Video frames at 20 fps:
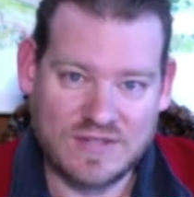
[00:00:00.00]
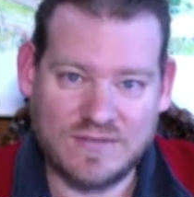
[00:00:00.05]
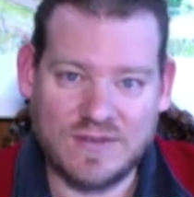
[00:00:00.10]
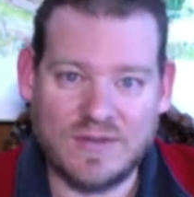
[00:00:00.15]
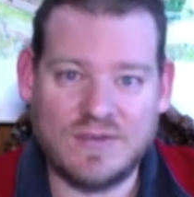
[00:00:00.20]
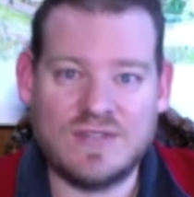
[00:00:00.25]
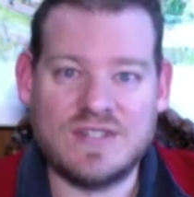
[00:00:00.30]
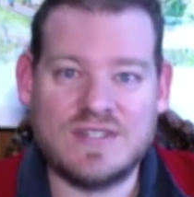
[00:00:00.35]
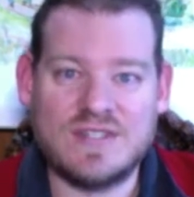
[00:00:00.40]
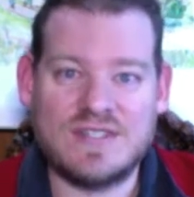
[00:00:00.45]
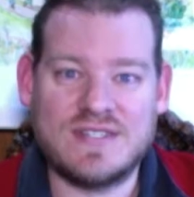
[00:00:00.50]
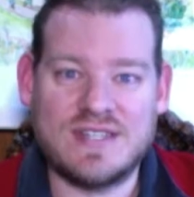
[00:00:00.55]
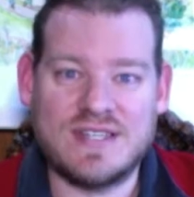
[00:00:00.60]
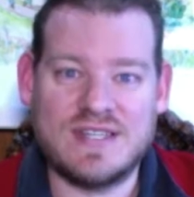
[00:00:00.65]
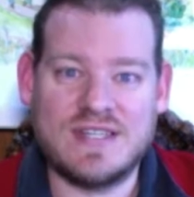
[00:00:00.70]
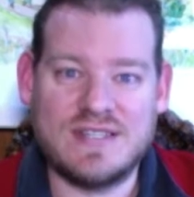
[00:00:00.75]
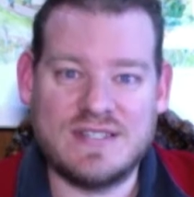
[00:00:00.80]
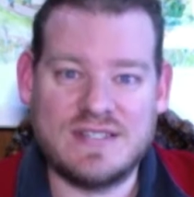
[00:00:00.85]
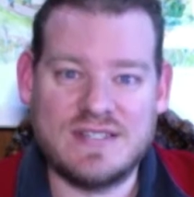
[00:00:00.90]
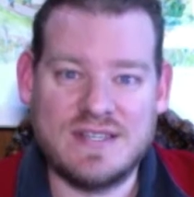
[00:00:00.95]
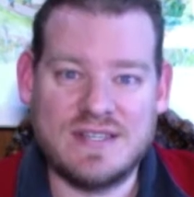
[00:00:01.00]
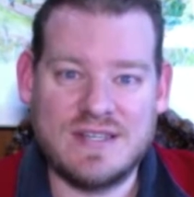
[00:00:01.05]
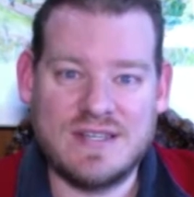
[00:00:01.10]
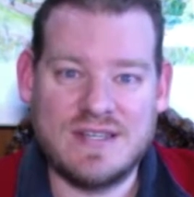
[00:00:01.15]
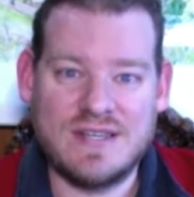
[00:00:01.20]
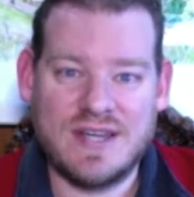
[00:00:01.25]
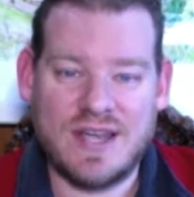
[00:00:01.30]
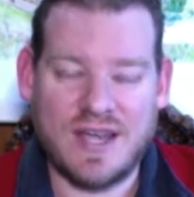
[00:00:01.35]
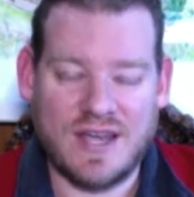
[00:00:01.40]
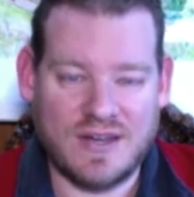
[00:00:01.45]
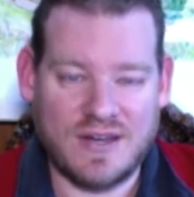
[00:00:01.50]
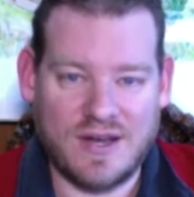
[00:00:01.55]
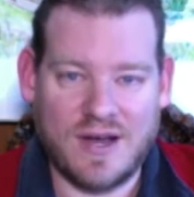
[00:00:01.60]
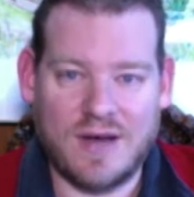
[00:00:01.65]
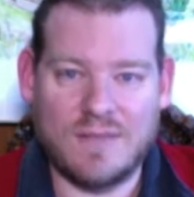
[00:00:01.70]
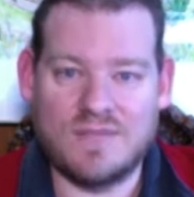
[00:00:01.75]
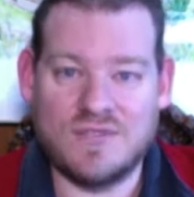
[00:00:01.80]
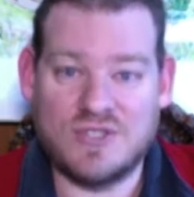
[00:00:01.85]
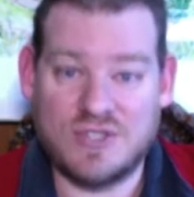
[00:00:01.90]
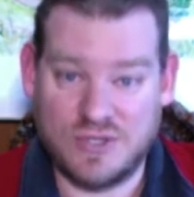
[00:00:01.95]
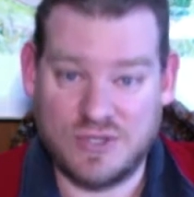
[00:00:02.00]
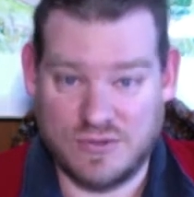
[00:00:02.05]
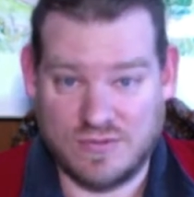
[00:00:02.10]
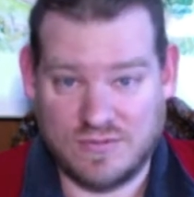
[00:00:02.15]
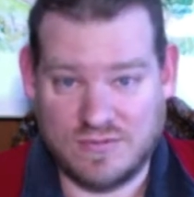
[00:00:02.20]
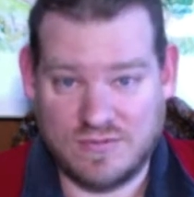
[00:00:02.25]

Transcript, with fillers: villages, cities, and hubs too.